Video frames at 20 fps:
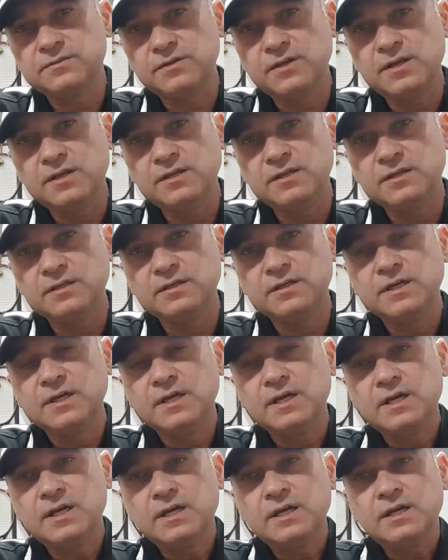training
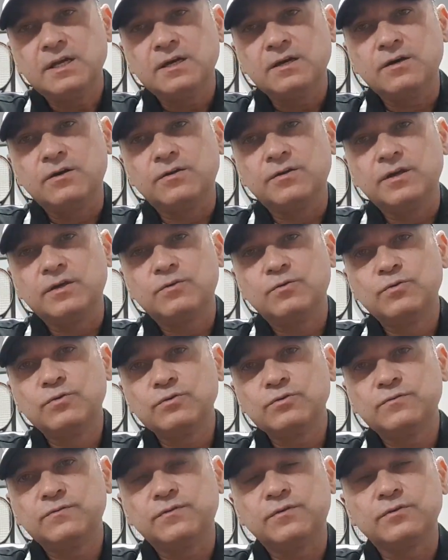on a
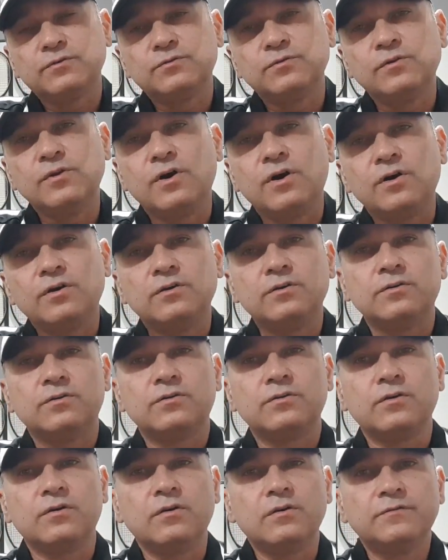court for too long
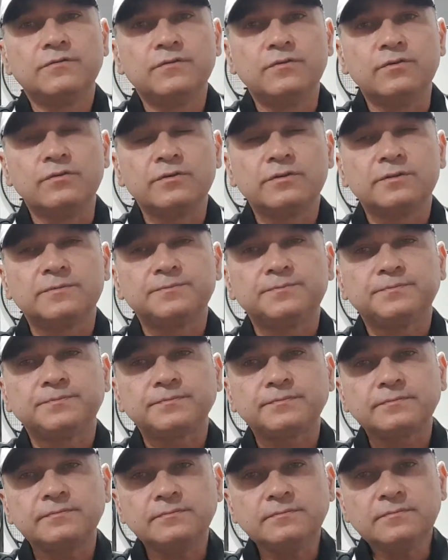or off court,
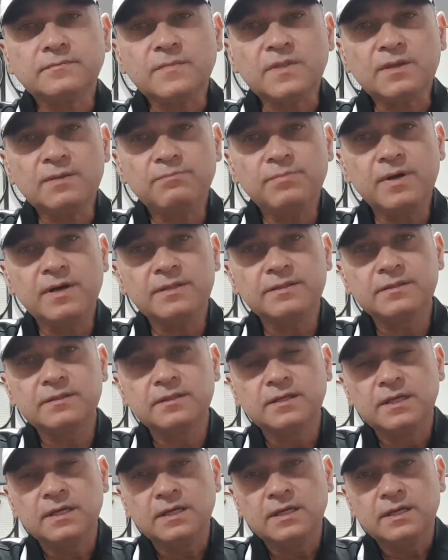but
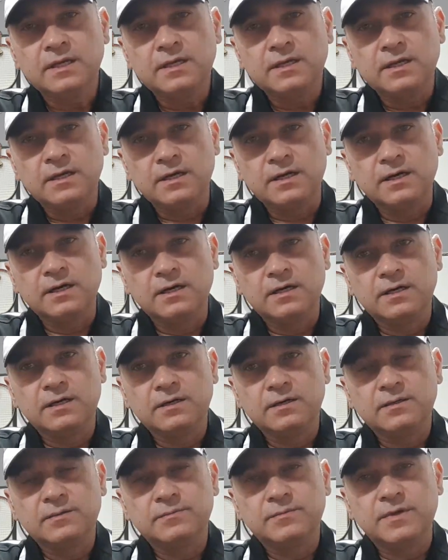
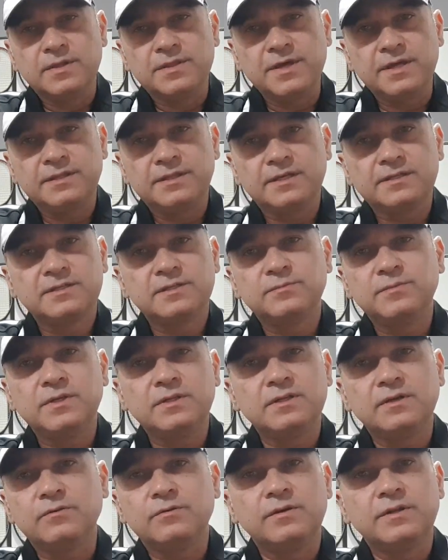that doesn't mean
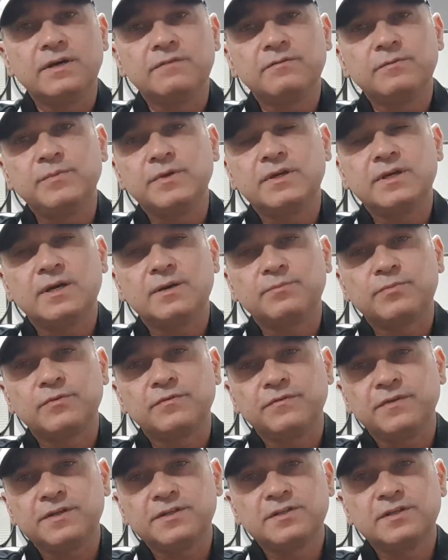they will never become
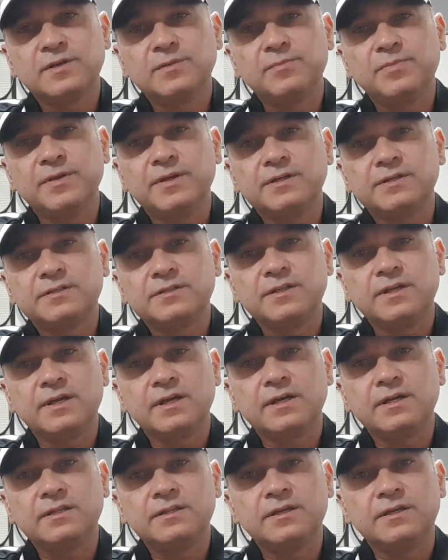professional players.
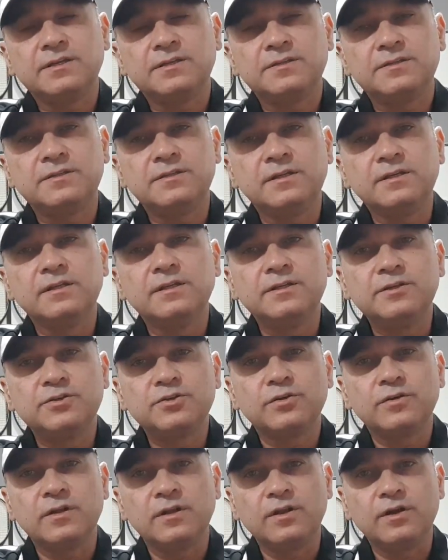They still
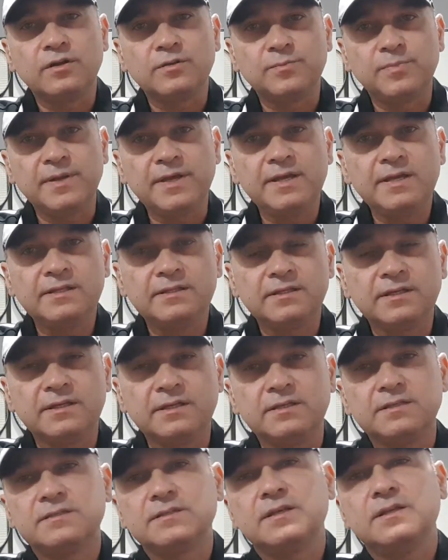enjoy a lot playing
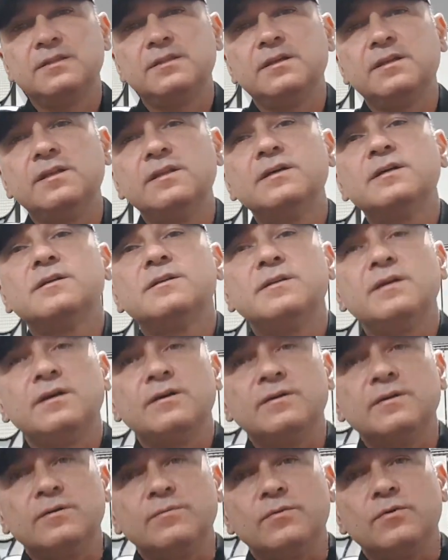tennis, and they learn
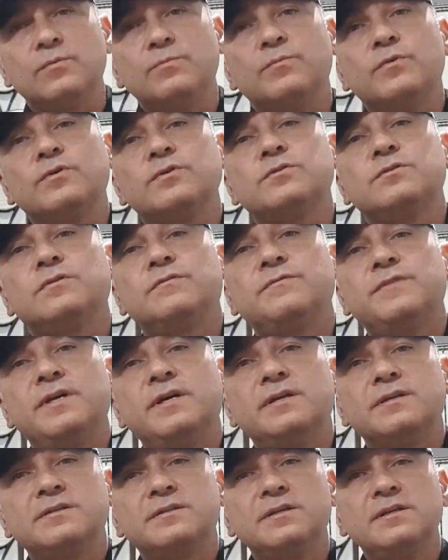most of
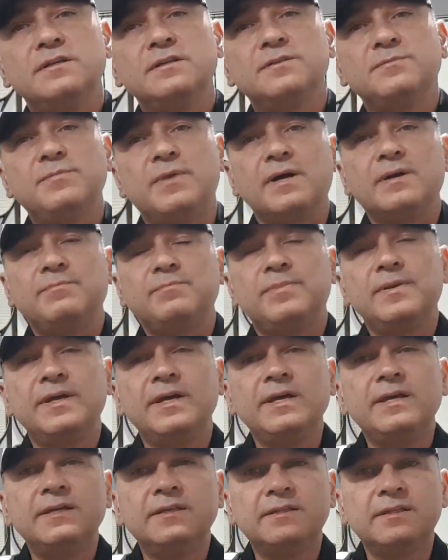their skills by
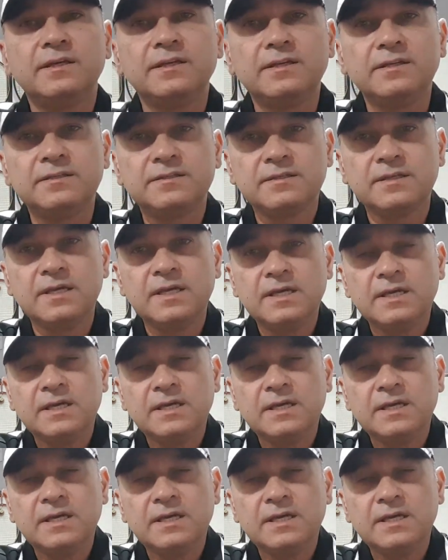playing tennis.